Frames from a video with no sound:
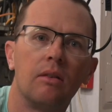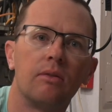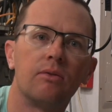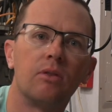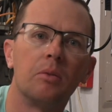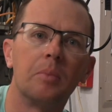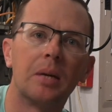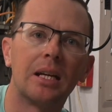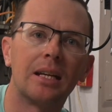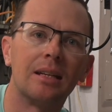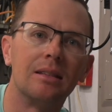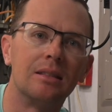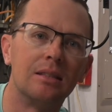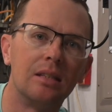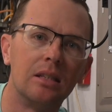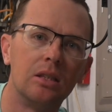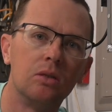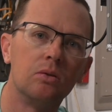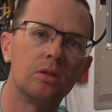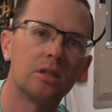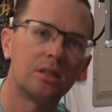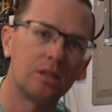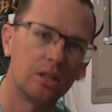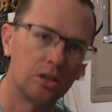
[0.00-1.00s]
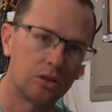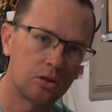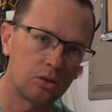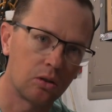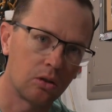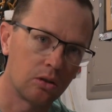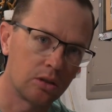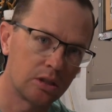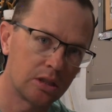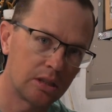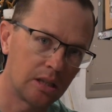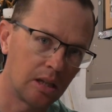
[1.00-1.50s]
from a continuous
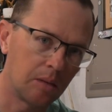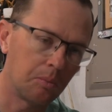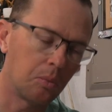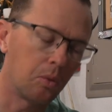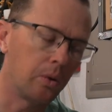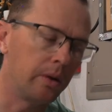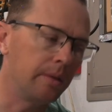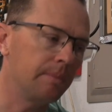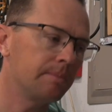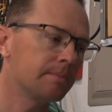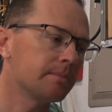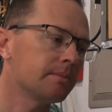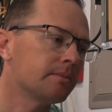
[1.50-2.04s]
discharge standpoint.